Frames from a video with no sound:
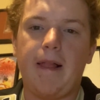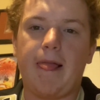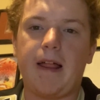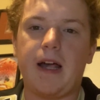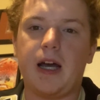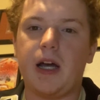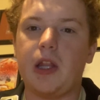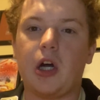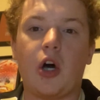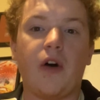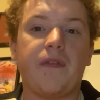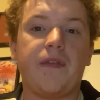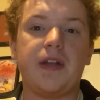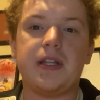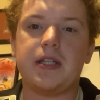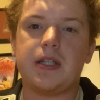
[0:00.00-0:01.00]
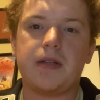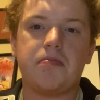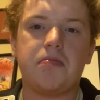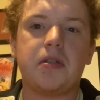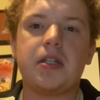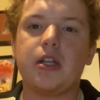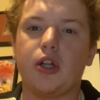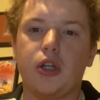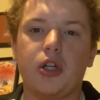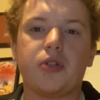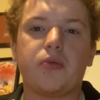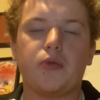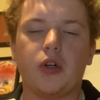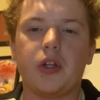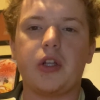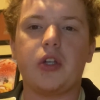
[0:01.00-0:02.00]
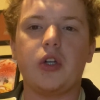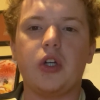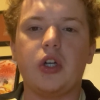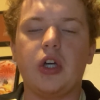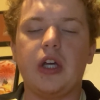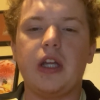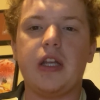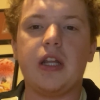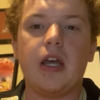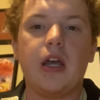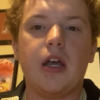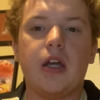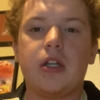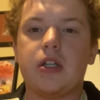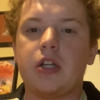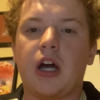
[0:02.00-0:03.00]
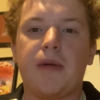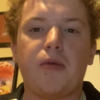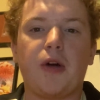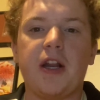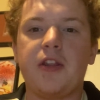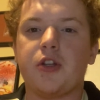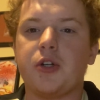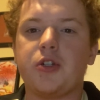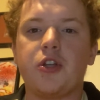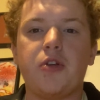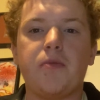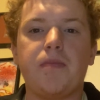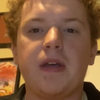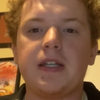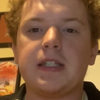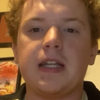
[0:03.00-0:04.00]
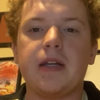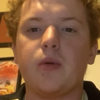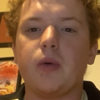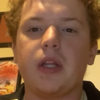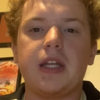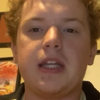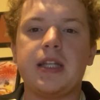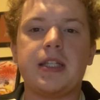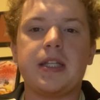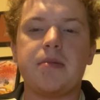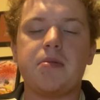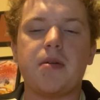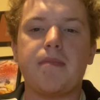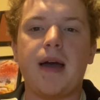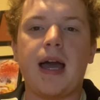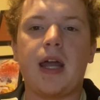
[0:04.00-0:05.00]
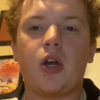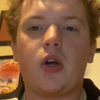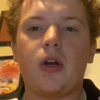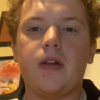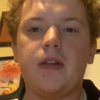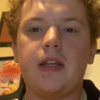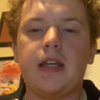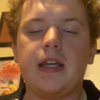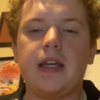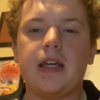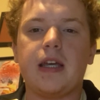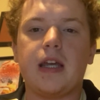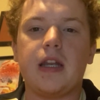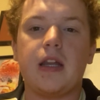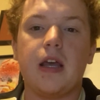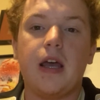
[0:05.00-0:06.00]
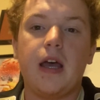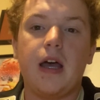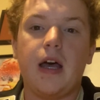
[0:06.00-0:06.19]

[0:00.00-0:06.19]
The offense still looked really good. Tom Brady threw 2 picks, and it really didn't seem to matter in the end.